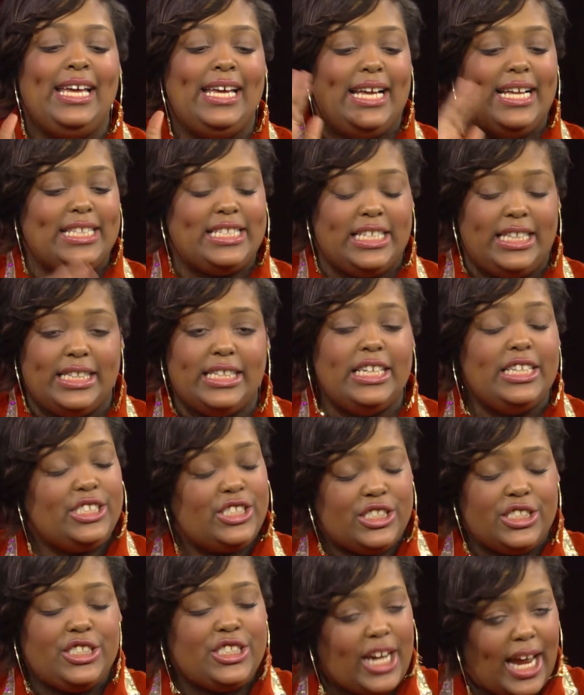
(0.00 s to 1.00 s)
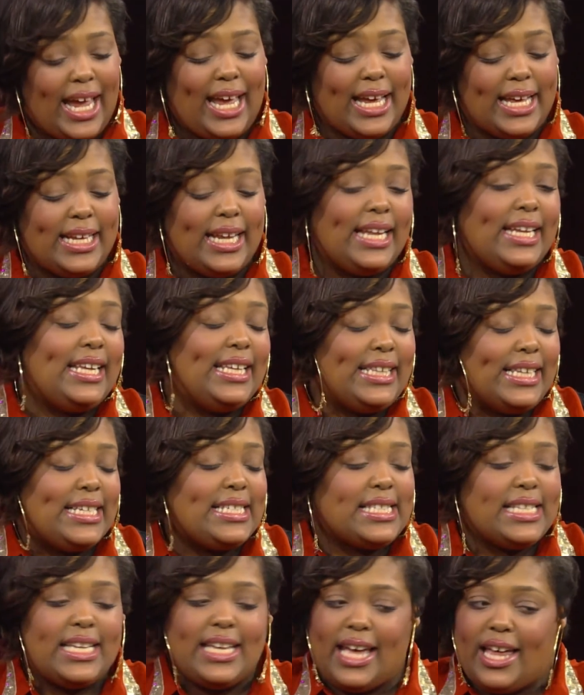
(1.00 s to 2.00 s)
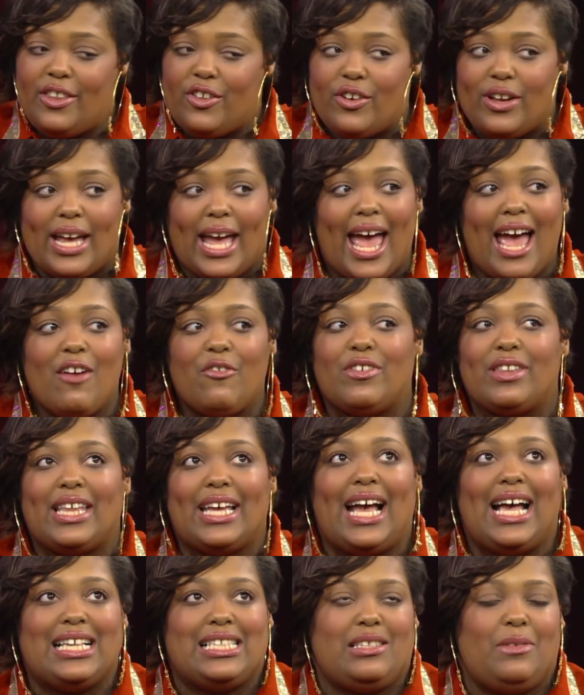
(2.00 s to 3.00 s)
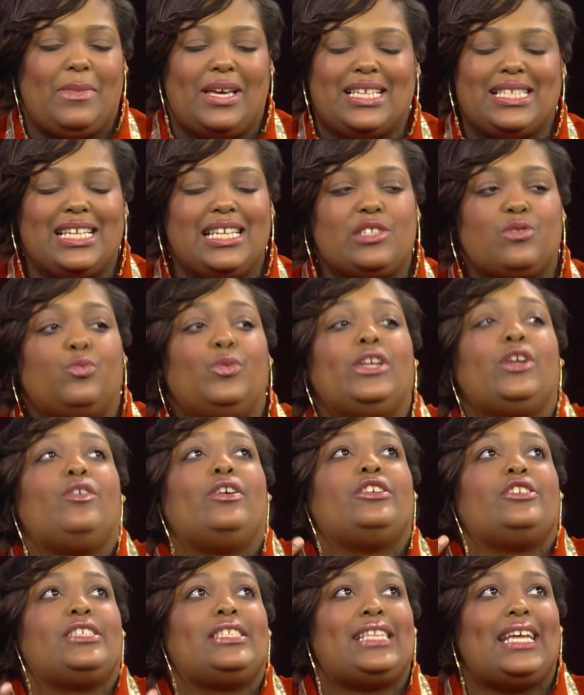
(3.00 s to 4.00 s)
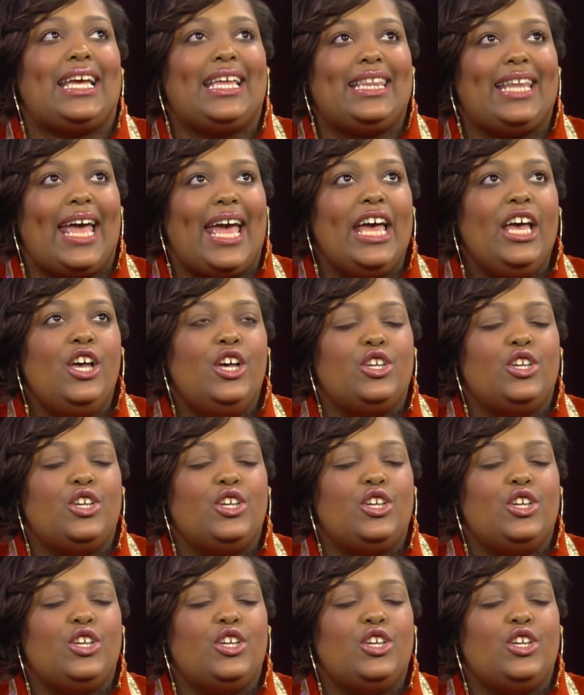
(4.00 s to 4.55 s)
It's a chain, and it links together, and everything has to make sense. We don't understand that.